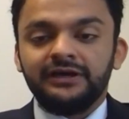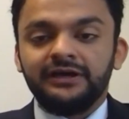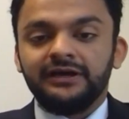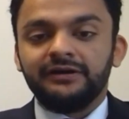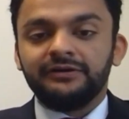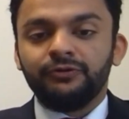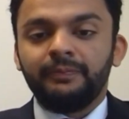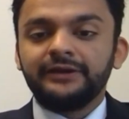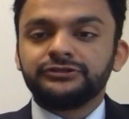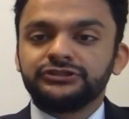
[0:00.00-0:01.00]

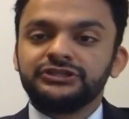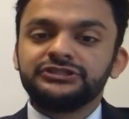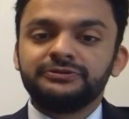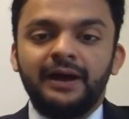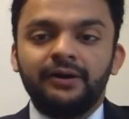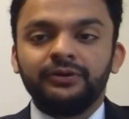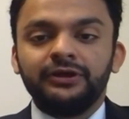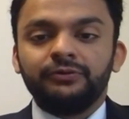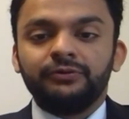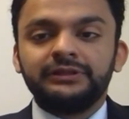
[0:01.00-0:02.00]
Biotricity is about
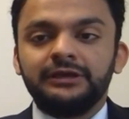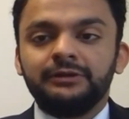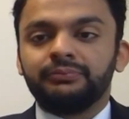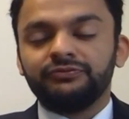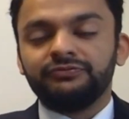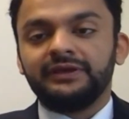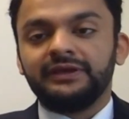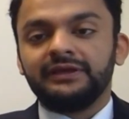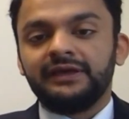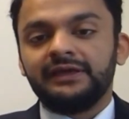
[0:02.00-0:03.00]
really
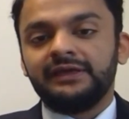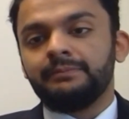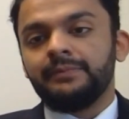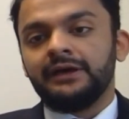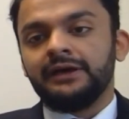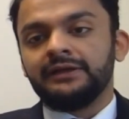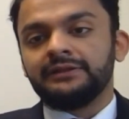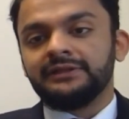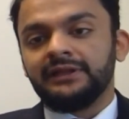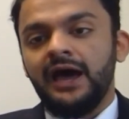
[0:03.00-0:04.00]
improving
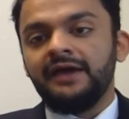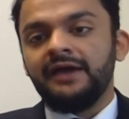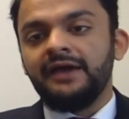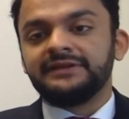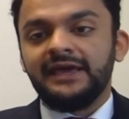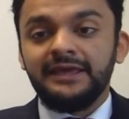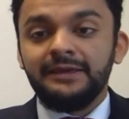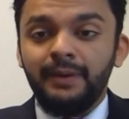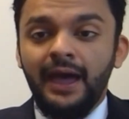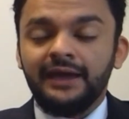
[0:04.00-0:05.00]
the lives and
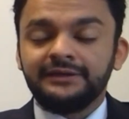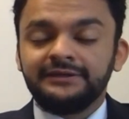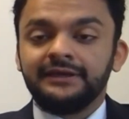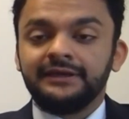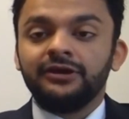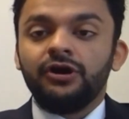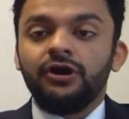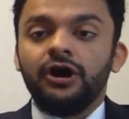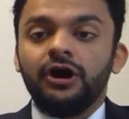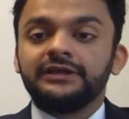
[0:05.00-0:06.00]
impacting
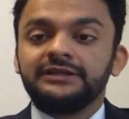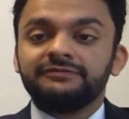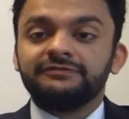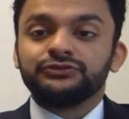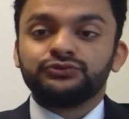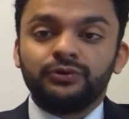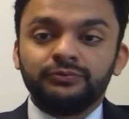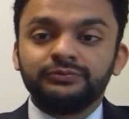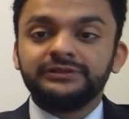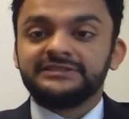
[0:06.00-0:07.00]
on individuals who
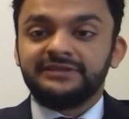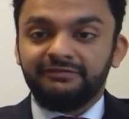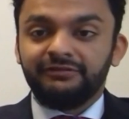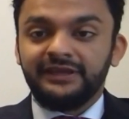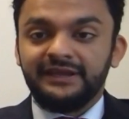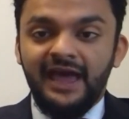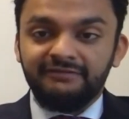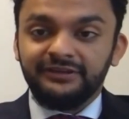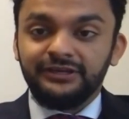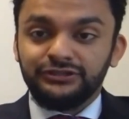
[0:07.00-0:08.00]
are really suffering and
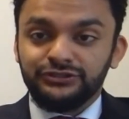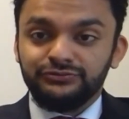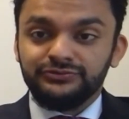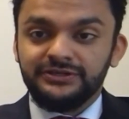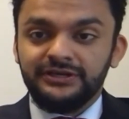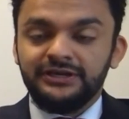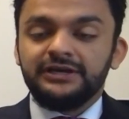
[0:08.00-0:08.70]
having issues.